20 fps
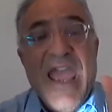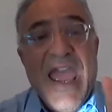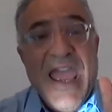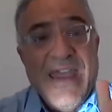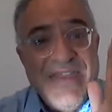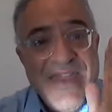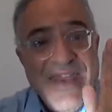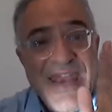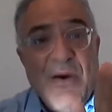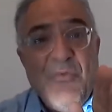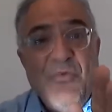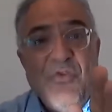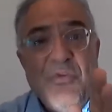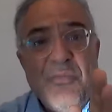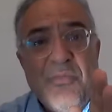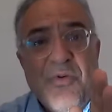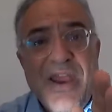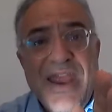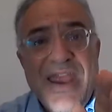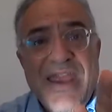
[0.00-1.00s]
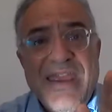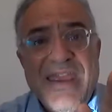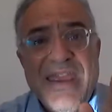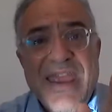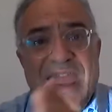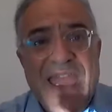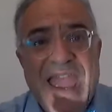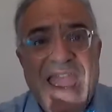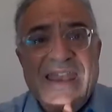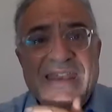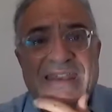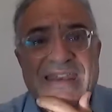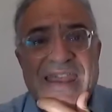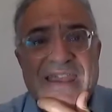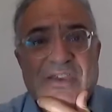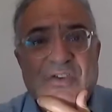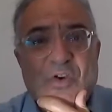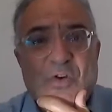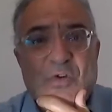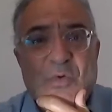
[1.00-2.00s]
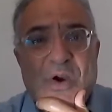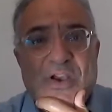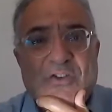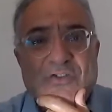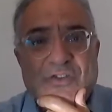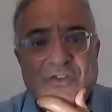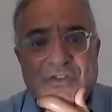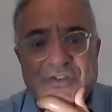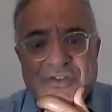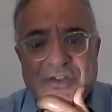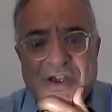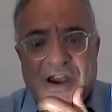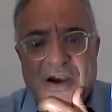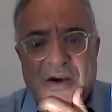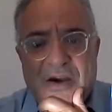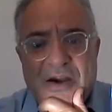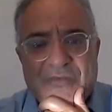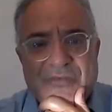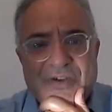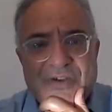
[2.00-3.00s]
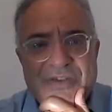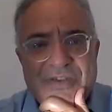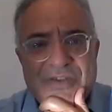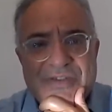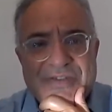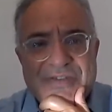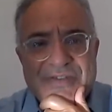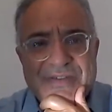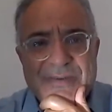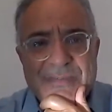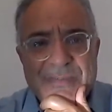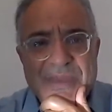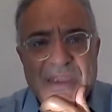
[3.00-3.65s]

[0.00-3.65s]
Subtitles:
And then I will break and take your questions after this.